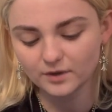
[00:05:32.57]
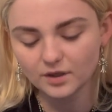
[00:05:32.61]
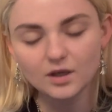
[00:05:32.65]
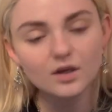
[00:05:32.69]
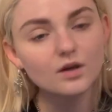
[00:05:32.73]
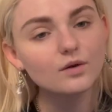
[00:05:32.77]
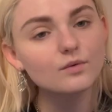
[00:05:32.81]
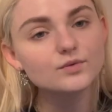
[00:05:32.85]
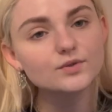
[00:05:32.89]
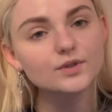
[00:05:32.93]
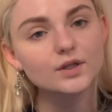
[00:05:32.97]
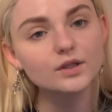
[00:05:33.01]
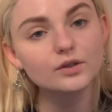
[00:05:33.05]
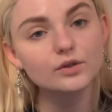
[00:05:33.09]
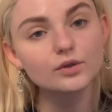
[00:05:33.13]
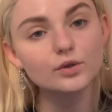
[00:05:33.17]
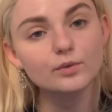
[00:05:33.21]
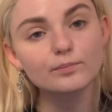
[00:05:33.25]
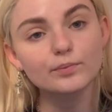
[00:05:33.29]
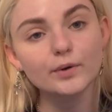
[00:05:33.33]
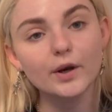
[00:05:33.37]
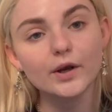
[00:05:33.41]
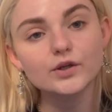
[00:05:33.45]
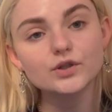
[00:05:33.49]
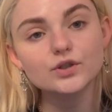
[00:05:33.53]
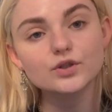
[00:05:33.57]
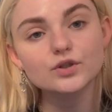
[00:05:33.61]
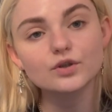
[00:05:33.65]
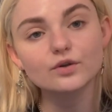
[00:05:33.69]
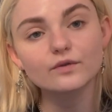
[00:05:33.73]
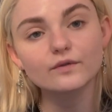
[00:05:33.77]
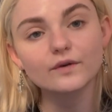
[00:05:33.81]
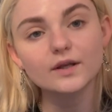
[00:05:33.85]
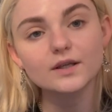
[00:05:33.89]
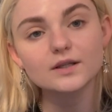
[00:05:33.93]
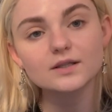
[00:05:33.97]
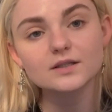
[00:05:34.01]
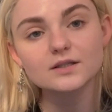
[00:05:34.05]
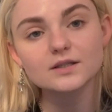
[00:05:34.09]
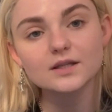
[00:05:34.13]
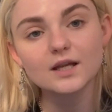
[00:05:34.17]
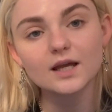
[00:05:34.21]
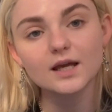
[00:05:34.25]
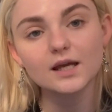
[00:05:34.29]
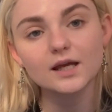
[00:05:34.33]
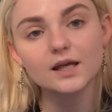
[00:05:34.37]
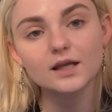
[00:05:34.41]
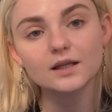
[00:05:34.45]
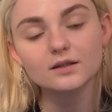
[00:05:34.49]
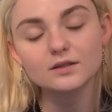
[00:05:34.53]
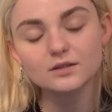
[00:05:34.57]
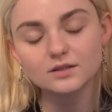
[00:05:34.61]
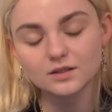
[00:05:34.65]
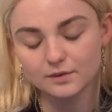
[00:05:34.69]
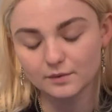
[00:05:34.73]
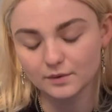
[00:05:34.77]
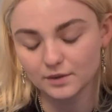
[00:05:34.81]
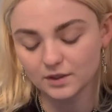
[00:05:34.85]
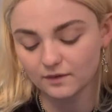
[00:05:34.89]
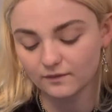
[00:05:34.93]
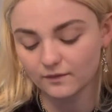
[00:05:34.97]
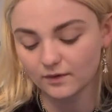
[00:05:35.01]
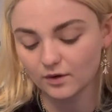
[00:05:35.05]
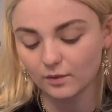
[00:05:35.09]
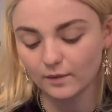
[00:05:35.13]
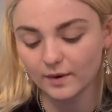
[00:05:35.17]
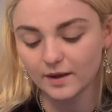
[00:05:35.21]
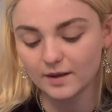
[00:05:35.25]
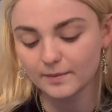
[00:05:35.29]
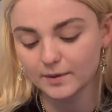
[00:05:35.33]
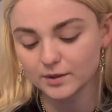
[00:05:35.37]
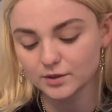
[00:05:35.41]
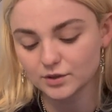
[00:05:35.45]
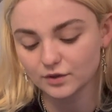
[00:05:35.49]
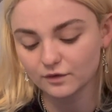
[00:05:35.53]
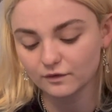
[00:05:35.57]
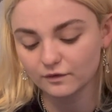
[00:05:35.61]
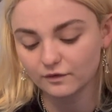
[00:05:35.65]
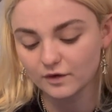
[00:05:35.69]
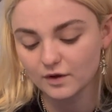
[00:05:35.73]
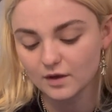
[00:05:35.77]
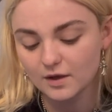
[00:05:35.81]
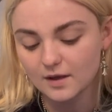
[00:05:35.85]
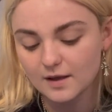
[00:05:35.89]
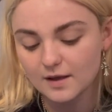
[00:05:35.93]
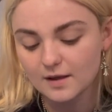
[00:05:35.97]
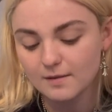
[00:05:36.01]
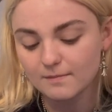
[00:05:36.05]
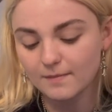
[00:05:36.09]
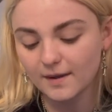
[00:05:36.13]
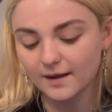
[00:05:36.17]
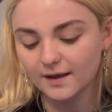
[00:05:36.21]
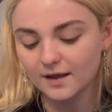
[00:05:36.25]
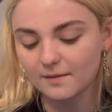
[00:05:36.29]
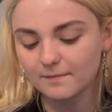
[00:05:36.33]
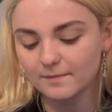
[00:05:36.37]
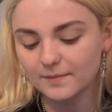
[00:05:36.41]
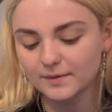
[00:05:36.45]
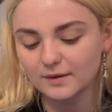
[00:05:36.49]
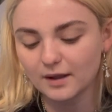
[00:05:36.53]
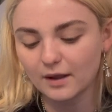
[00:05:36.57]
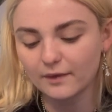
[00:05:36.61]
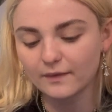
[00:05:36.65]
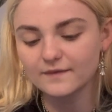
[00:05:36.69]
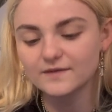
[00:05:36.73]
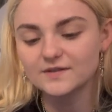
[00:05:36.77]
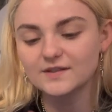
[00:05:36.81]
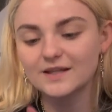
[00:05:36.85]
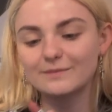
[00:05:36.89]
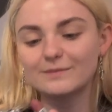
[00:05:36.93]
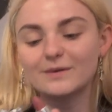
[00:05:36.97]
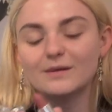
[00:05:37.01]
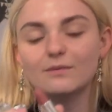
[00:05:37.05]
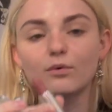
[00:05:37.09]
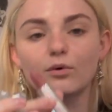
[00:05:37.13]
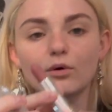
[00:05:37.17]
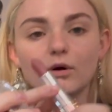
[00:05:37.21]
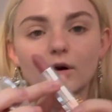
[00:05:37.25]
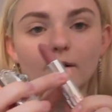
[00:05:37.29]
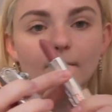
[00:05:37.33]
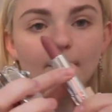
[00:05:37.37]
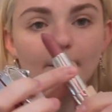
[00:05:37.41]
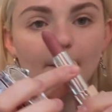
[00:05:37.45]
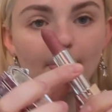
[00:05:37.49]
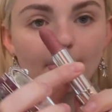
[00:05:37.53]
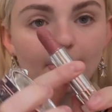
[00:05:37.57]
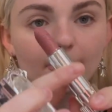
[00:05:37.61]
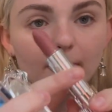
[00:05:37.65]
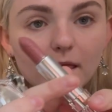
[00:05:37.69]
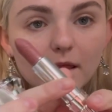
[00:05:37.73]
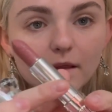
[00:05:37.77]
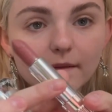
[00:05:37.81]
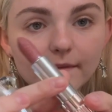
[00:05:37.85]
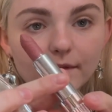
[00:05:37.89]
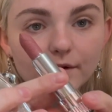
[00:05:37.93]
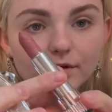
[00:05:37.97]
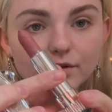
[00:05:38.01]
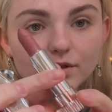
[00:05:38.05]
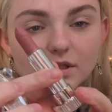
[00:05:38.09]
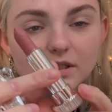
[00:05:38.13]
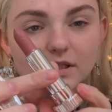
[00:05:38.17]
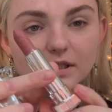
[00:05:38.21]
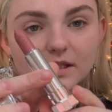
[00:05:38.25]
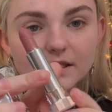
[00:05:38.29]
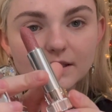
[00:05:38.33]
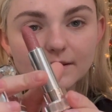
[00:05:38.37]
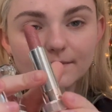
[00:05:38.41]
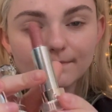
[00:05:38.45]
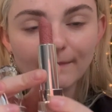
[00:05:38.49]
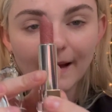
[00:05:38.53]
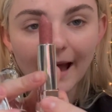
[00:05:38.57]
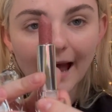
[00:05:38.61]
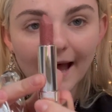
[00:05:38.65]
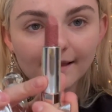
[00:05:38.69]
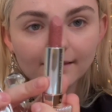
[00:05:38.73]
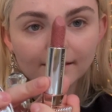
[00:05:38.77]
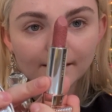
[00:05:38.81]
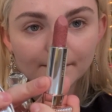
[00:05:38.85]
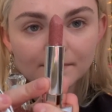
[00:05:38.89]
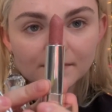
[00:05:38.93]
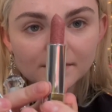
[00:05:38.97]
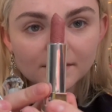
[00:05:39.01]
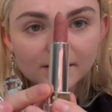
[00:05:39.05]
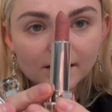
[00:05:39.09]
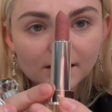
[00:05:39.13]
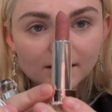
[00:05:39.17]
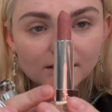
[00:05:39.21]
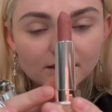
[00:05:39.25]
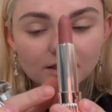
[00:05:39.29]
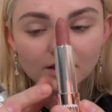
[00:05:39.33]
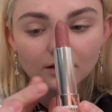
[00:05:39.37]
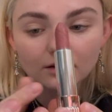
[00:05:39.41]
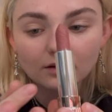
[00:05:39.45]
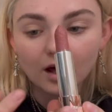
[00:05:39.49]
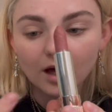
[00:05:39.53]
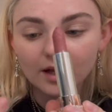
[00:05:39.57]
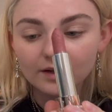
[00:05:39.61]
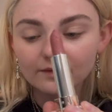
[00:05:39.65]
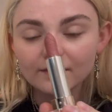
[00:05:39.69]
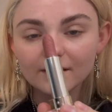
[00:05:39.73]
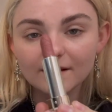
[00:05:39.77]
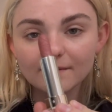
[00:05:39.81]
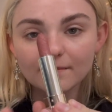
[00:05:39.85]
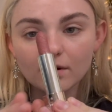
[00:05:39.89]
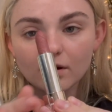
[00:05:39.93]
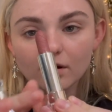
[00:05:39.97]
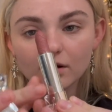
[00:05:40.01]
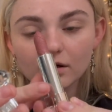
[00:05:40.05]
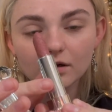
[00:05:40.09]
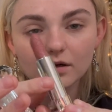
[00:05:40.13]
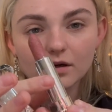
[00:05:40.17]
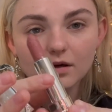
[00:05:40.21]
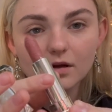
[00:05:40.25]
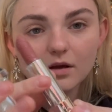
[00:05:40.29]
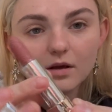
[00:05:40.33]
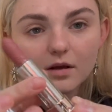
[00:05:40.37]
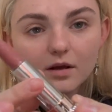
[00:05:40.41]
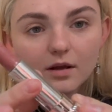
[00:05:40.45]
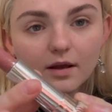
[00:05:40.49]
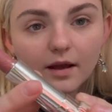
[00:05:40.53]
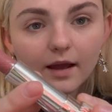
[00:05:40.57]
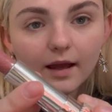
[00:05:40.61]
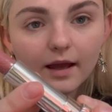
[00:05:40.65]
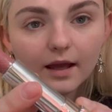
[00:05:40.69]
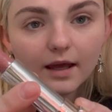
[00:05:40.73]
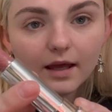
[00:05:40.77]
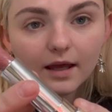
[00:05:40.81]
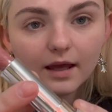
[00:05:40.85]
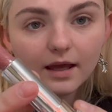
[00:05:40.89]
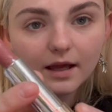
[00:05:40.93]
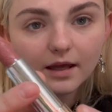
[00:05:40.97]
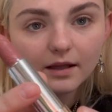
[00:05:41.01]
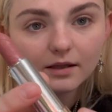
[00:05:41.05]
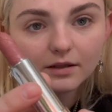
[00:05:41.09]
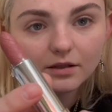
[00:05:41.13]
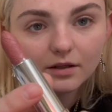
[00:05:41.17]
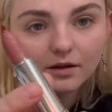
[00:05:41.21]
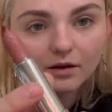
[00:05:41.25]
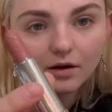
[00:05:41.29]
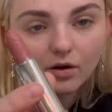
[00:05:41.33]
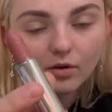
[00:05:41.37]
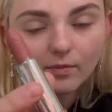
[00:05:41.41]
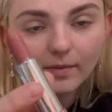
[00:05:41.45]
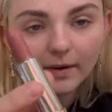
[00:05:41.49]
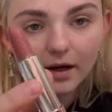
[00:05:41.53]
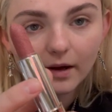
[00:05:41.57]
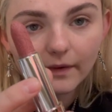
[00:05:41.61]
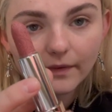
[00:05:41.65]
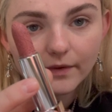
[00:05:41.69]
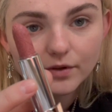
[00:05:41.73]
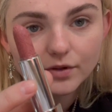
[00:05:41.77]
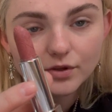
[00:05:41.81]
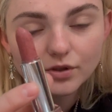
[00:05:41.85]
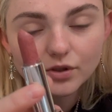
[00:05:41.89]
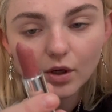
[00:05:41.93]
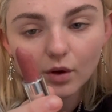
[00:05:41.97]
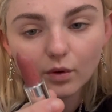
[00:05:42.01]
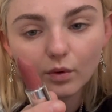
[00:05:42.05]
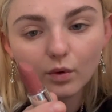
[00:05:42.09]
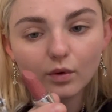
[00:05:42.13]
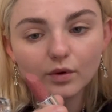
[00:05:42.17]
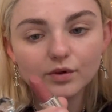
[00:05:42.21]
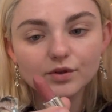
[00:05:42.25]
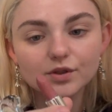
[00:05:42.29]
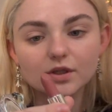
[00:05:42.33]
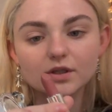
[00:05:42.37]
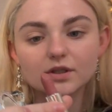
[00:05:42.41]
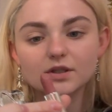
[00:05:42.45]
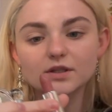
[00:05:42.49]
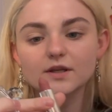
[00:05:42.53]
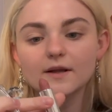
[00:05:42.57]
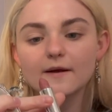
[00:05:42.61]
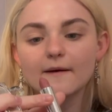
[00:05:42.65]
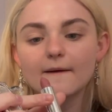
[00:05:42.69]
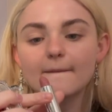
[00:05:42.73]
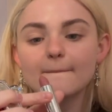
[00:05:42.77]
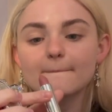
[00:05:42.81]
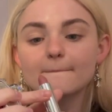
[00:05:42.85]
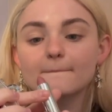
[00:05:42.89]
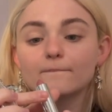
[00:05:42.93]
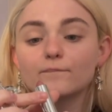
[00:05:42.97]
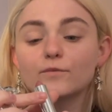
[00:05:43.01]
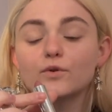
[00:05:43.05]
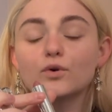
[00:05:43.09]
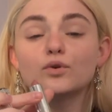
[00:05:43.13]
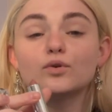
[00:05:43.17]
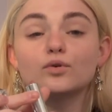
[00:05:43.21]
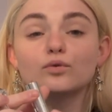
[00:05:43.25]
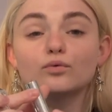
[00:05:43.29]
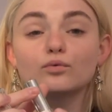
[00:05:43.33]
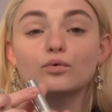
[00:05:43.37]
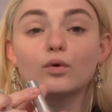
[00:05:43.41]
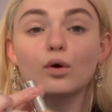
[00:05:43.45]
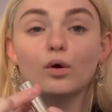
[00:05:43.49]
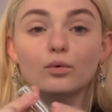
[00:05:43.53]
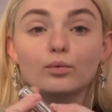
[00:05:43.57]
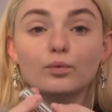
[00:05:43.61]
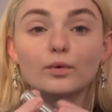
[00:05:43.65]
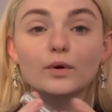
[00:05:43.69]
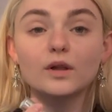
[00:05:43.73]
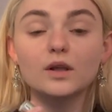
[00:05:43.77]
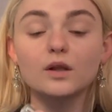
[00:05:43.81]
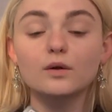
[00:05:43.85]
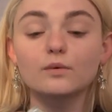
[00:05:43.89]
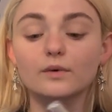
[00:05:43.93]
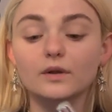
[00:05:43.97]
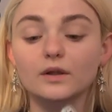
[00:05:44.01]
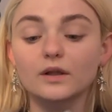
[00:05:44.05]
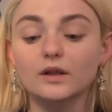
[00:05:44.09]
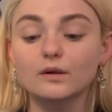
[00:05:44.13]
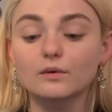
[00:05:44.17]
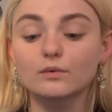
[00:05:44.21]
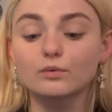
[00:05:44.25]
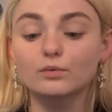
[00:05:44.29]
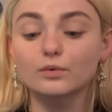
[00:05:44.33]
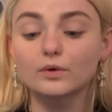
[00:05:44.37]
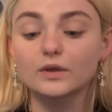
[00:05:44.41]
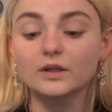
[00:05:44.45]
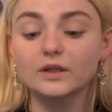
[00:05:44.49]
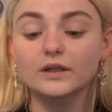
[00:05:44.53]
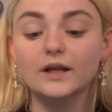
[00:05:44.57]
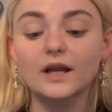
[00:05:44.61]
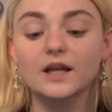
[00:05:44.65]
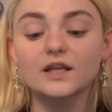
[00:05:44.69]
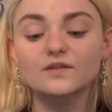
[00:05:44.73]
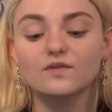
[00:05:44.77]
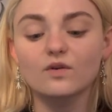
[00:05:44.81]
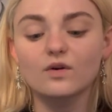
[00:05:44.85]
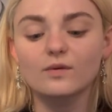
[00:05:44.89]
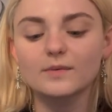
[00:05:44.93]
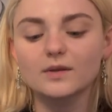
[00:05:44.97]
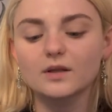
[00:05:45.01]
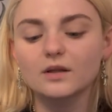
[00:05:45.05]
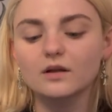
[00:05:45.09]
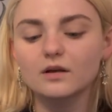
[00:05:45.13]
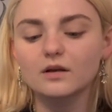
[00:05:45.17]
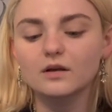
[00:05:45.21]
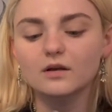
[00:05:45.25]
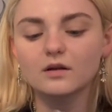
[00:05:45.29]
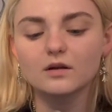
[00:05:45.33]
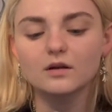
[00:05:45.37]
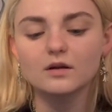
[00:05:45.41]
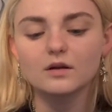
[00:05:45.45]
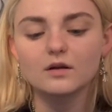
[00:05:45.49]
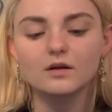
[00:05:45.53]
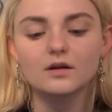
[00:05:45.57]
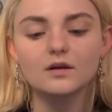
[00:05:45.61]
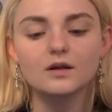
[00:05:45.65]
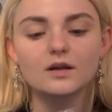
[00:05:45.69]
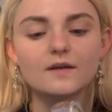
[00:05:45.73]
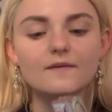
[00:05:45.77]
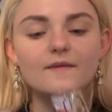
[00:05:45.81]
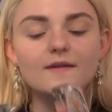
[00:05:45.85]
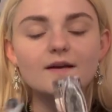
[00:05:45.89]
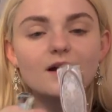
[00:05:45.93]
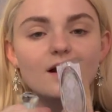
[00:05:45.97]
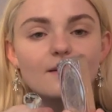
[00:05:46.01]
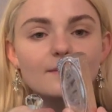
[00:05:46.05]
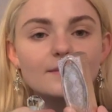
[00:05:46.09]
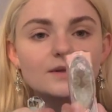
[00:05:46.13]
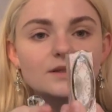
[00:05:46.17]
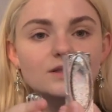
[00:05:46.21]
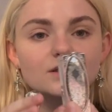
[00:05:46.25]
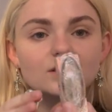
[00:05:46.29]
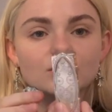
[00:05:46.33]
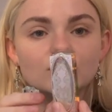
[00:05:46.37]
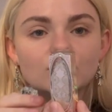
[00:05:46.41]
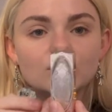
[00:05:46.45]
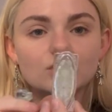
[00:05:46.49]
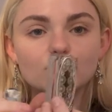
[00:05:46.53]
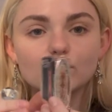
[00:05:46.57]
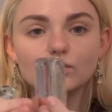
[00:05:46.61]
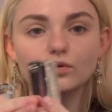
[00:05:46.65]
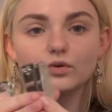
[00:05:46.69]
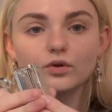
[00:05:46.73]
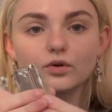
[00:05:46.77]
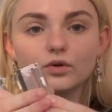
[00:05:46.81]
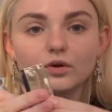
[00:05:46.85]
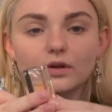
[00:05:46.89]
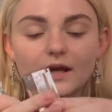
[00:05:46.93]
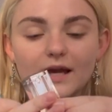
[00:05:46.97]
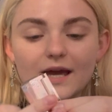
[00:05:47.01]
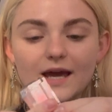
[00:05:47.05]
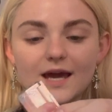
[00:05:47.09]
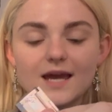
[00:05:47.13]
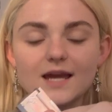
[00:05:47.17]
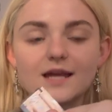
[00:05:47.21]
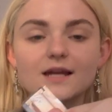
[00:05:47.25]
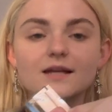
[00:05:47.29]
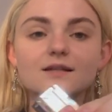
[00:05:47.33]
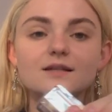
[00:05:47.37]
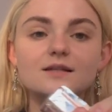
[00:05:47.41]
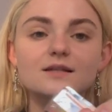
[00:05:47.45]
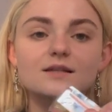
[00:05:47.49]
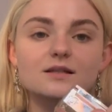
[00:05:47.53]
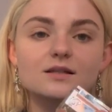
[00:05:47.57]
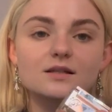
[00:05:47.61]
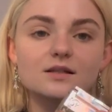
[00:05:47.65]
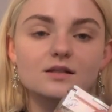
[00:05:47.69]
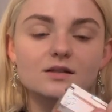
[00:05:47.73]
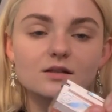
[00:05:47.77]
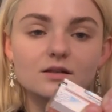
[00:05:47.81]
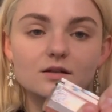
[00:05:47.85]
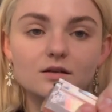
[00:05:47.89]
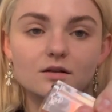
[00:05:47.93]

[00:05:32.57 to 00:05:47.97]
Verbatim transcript: it was like a little brunch service, and they were giving away a bunch of makeup, but now they've sent me more. They're just these matte lipsticks, a lot of them are, and oh my God, they're so gorgeous. They're a really, really, really nice formula. And they come in this cute little case